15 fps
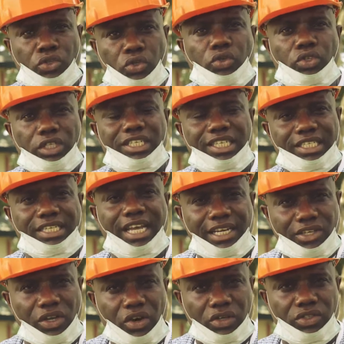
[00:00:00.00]
Soot is
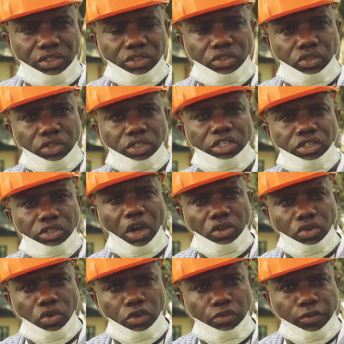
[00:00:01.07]
dangerous. Soot is not
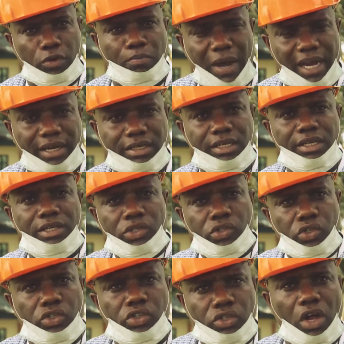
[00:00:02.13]
good for man.
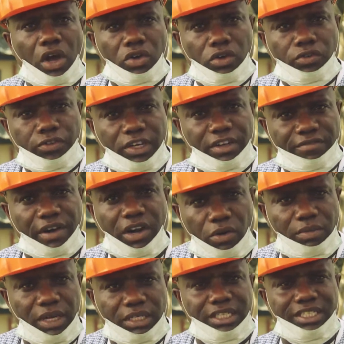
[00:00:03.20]
Soot is not good for the
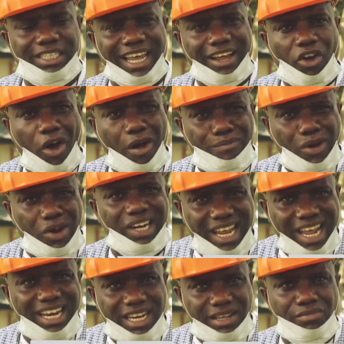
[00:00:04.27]
environment. It is a common
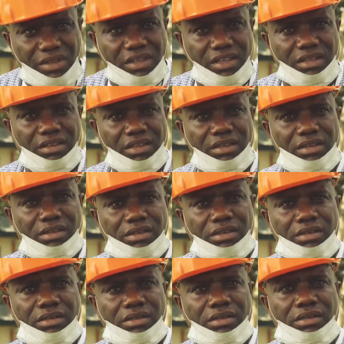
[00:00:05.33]
enemy
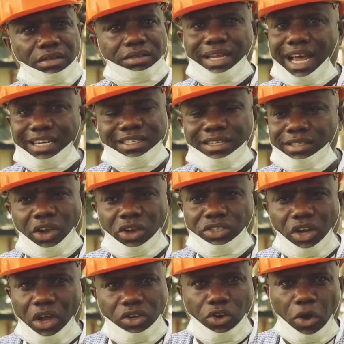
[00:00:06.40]
that does
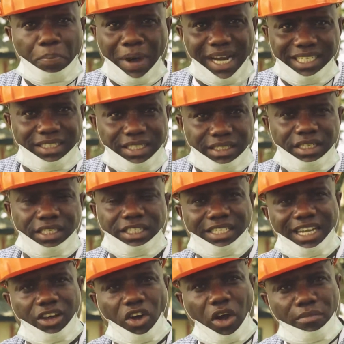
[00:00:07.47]
not know party. It is
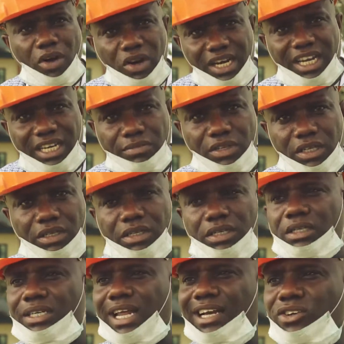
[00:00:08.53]
a common enemy
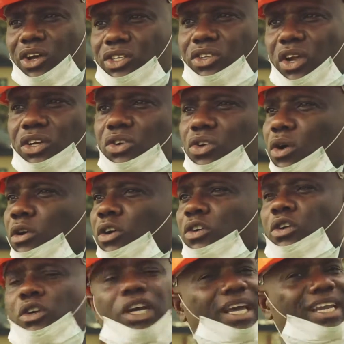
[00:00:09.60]
that does not know
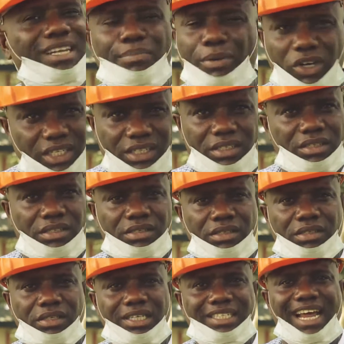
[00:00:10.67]
anybody.
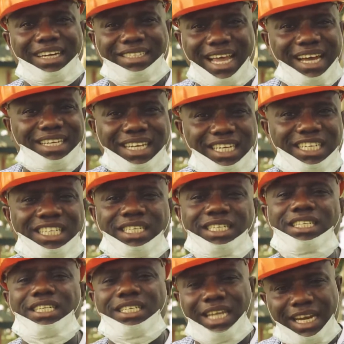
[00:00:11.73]
It attacks
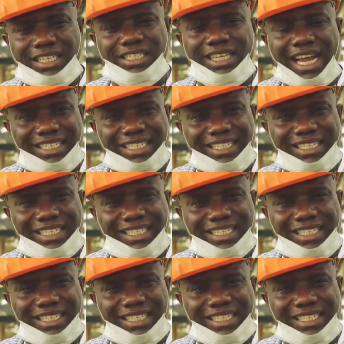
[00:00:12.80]
anything that is